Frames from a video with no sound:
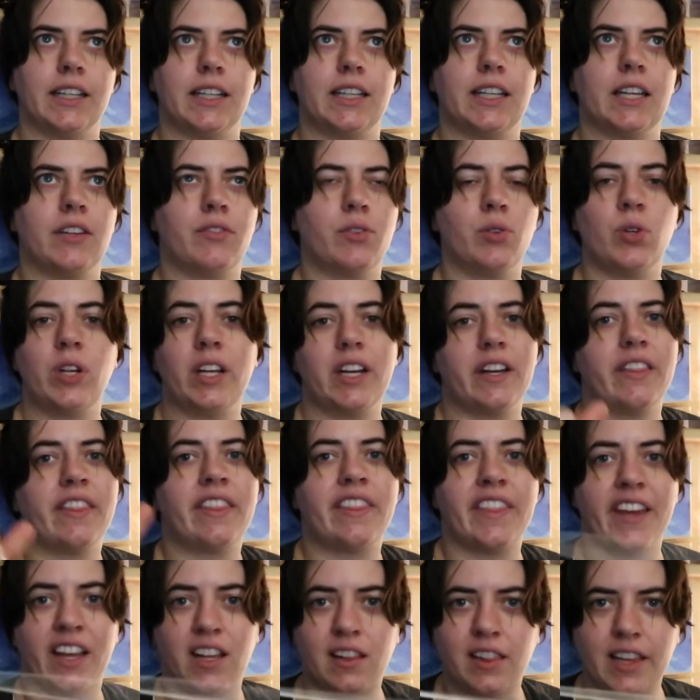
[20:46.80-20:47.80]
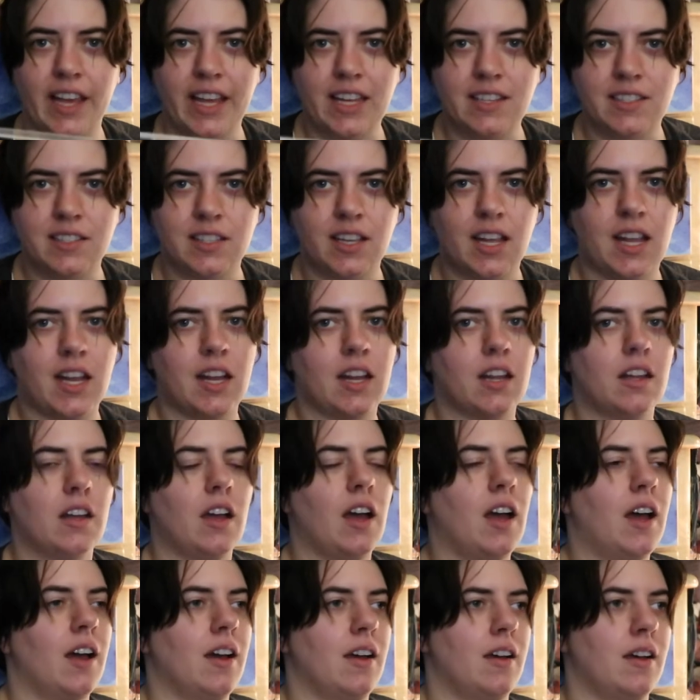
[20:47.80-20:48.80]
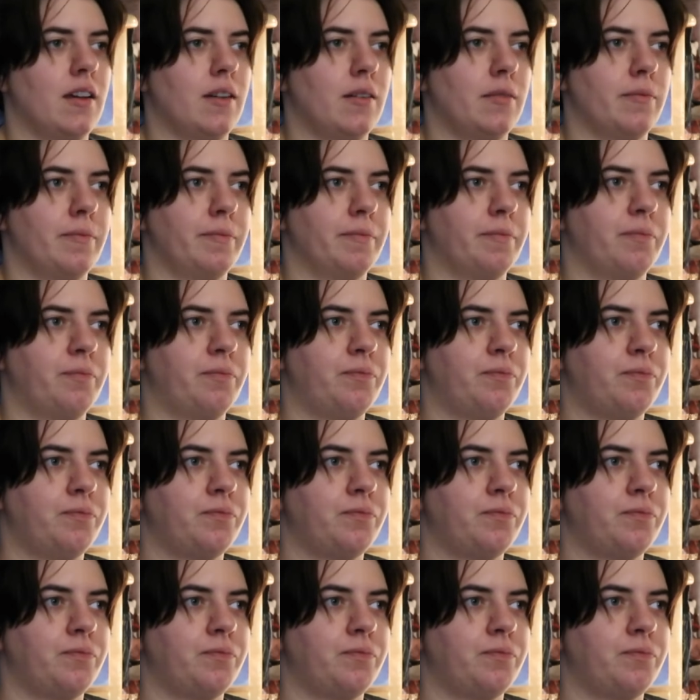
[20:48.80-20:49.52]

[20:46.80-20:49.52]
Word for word: if you need thick lacing. Um,